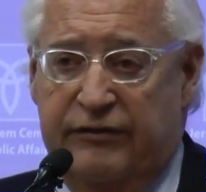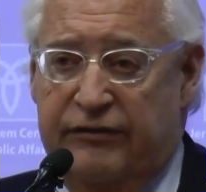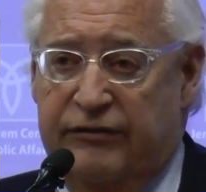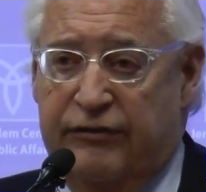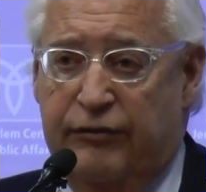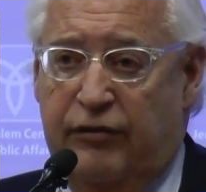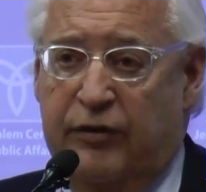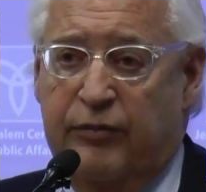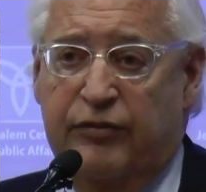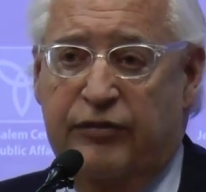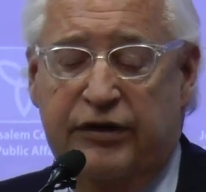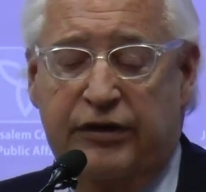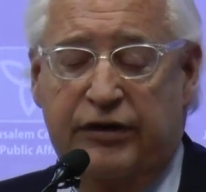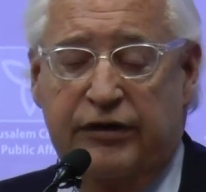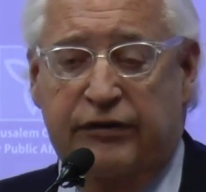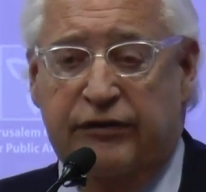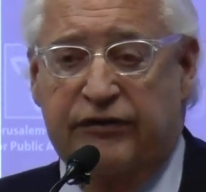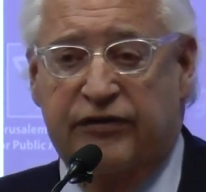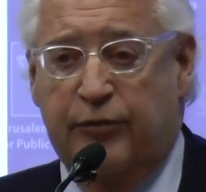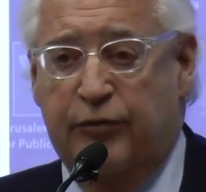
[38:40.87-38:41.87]
There's strong
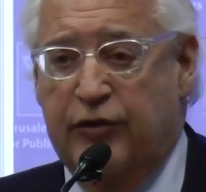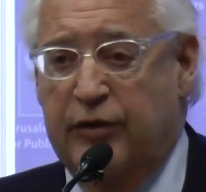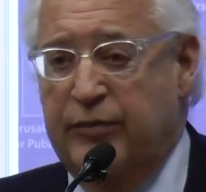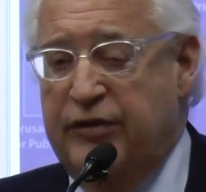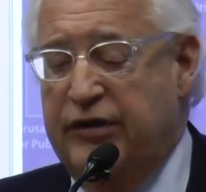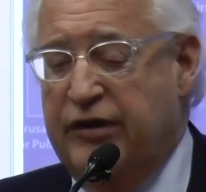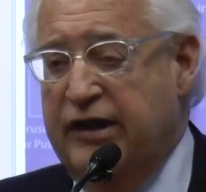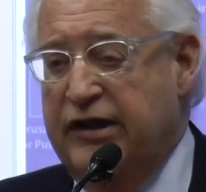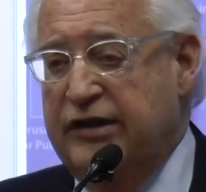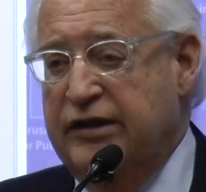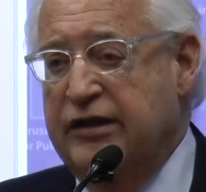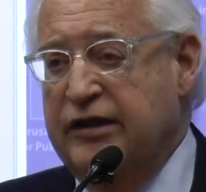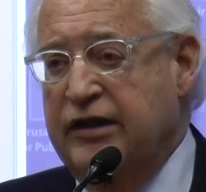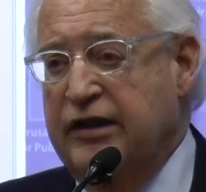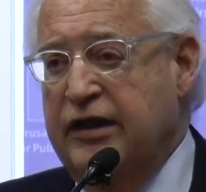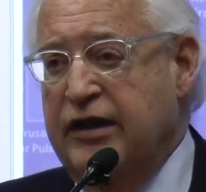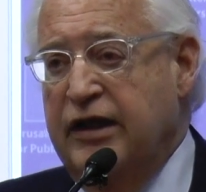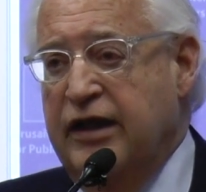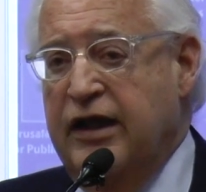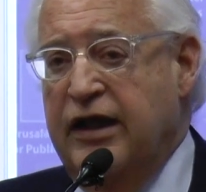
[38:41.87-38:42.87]
political support
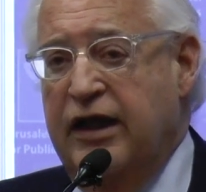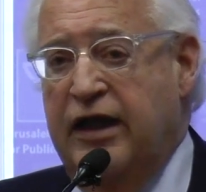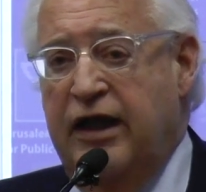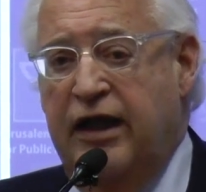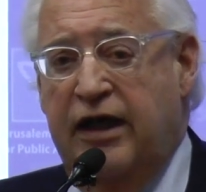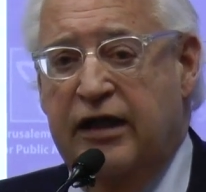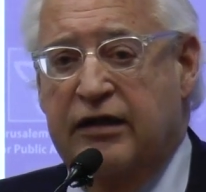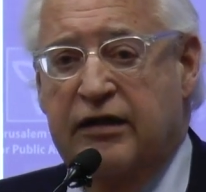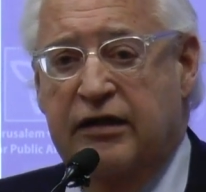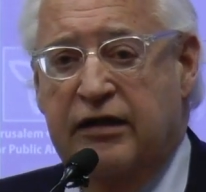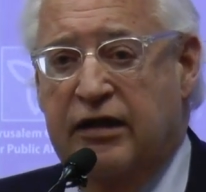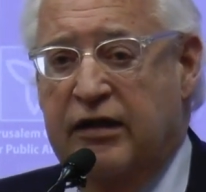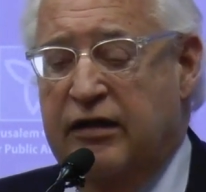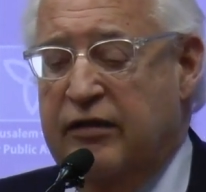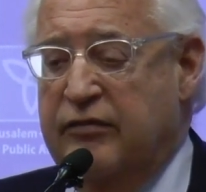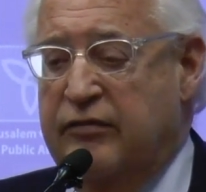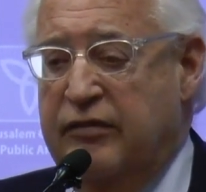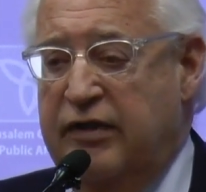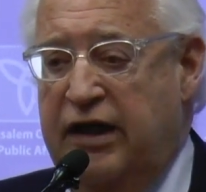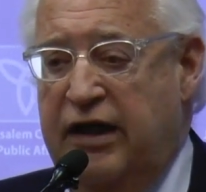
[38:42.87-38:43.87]
behind it,
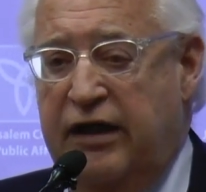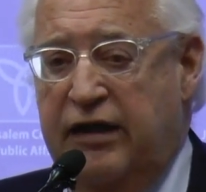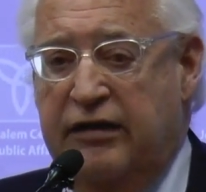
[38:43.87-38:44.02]
and